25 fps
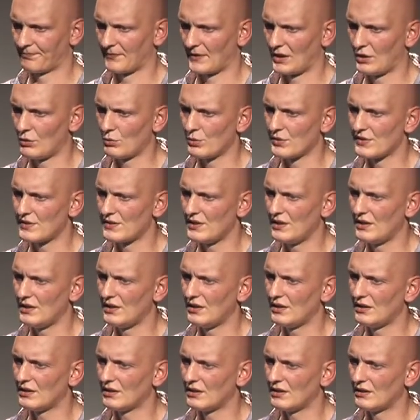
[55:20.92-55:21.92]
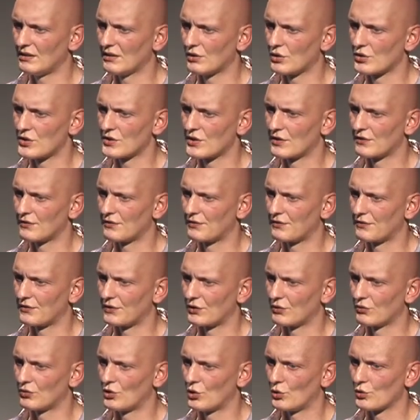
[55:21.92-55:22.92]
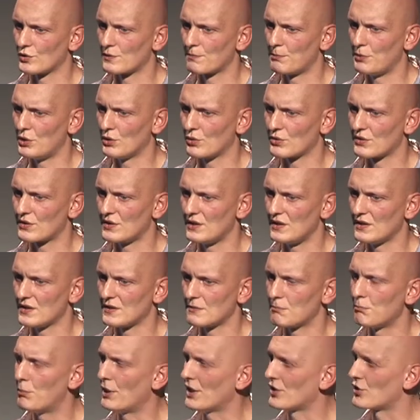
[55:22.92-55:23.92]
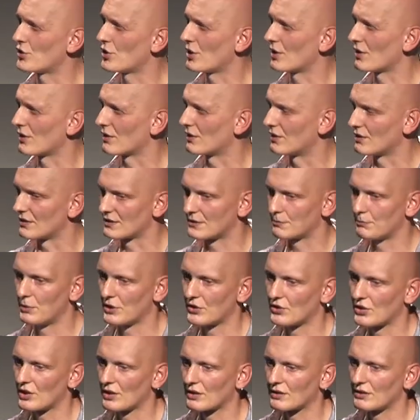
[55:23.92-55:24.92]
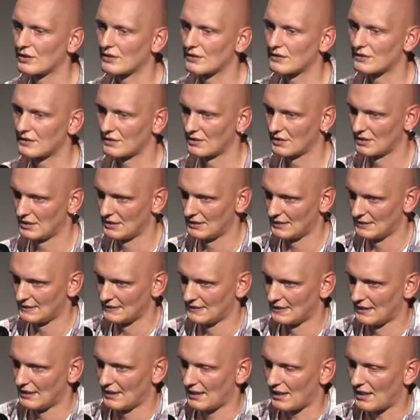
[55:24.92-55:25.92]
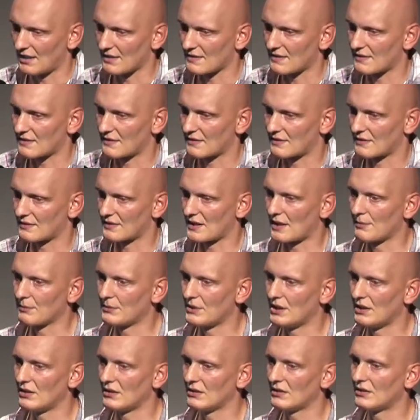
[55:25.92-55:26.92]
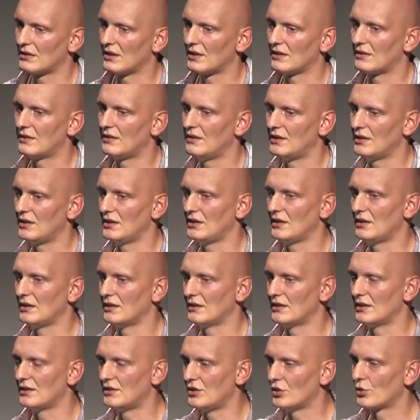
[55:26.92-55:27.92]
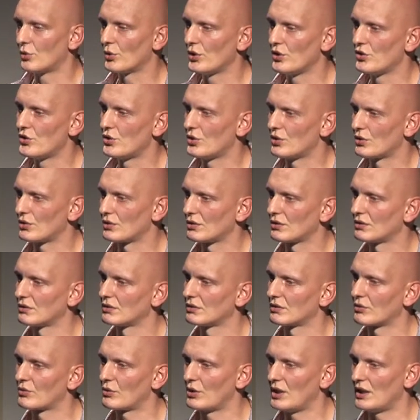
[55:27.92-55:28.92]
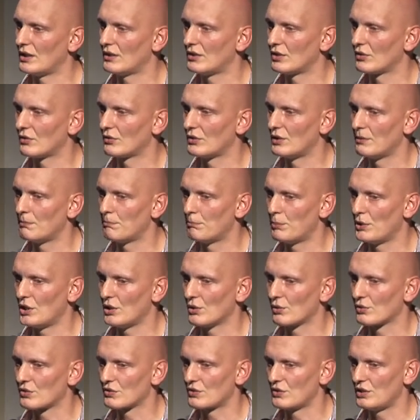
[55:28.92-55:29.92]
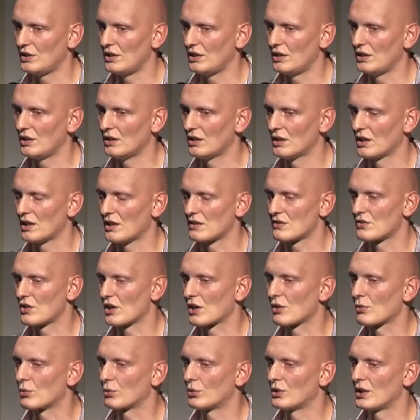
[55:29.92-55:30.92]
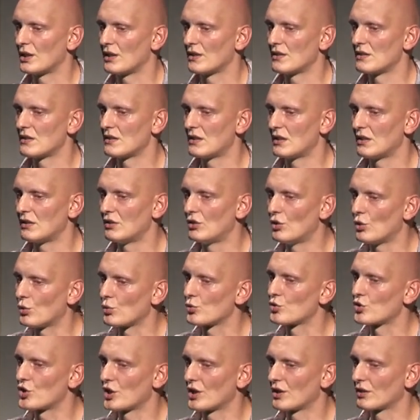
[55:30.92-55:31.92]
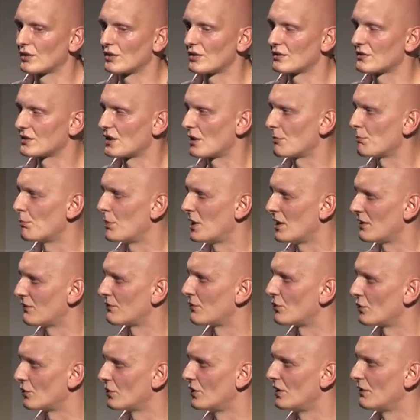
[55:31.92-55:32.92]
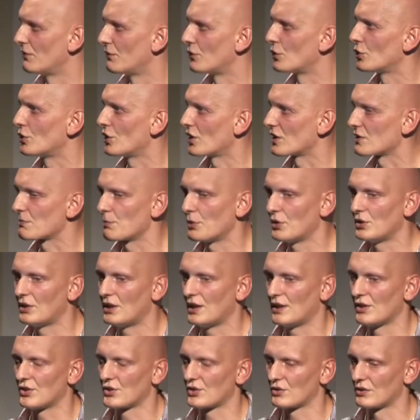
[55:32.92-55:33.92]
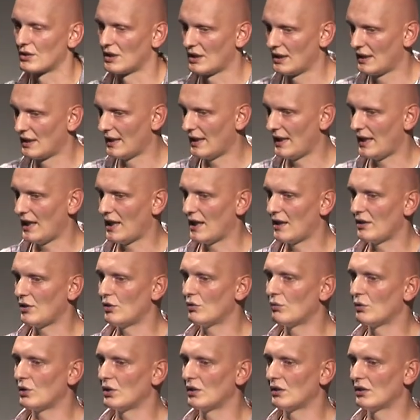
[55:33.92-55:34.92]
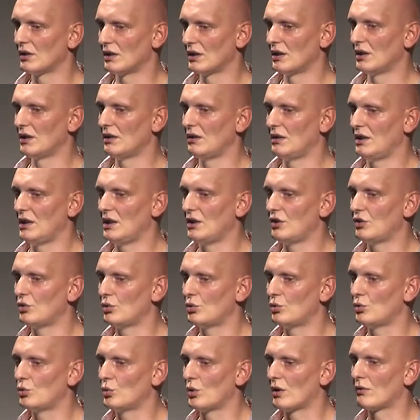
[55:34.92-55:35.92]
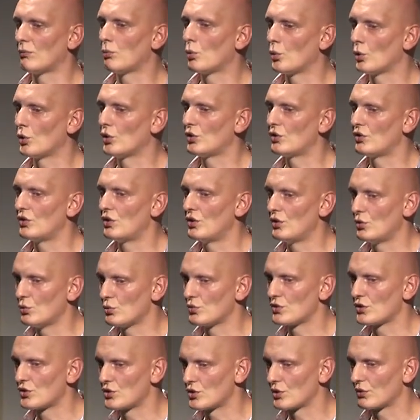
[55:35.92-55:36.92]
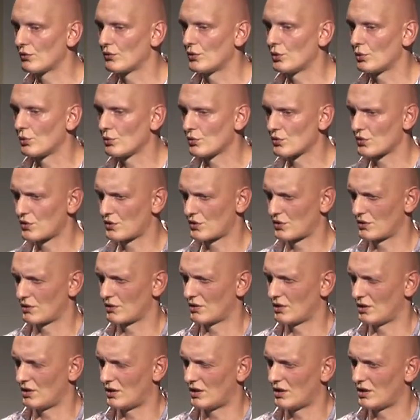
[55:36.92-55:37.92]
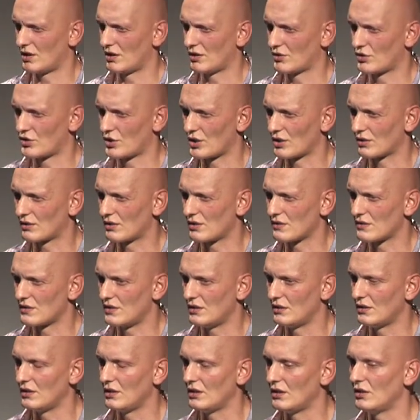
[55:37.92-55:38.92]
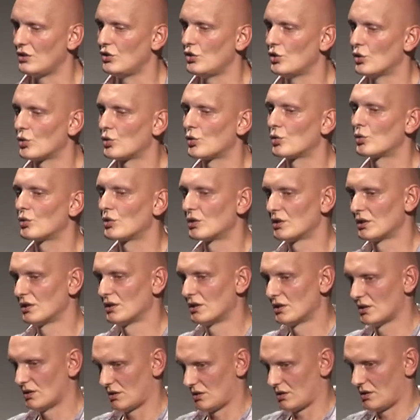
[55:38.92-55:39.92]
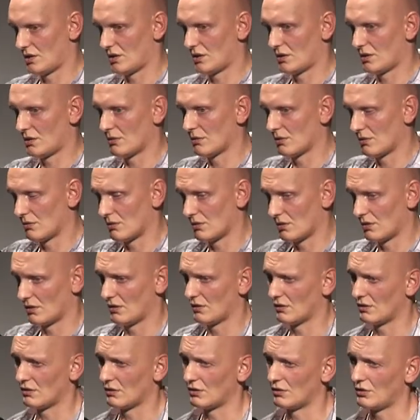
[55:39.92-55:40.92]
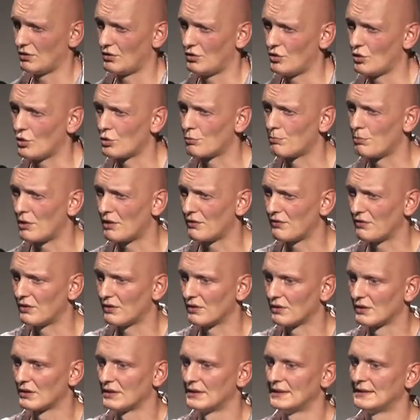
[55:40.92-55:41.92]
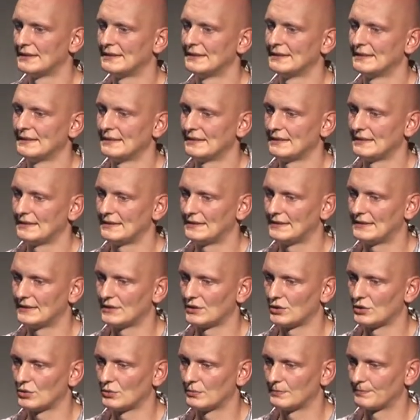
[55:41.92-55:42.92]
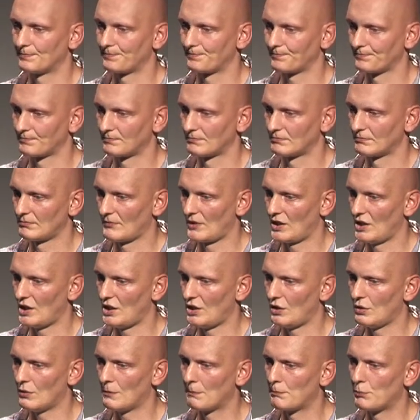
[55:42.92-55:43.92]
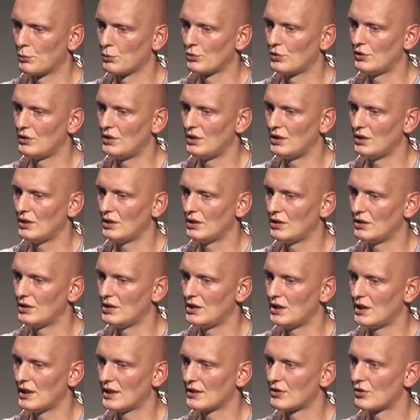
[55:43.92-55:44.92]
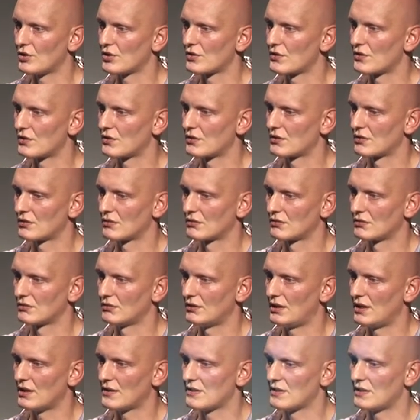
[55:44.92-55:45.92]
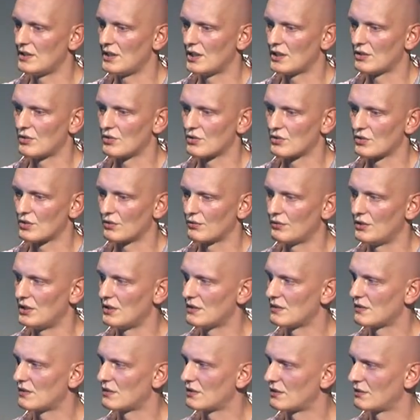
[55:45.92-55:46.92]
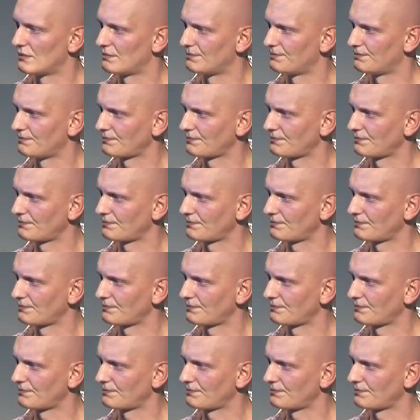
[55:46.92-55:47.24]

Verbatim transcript: You will see in lots of, of those POCs bad characters. Bad characters are something that the, that the original creator of the POC has recognized that those characters are bad for the further exploitation. And you will need to, to avoid usage of those uh, characters in, in, your, uh, uh, in your buffer. So here you put the, the address, that's the address of this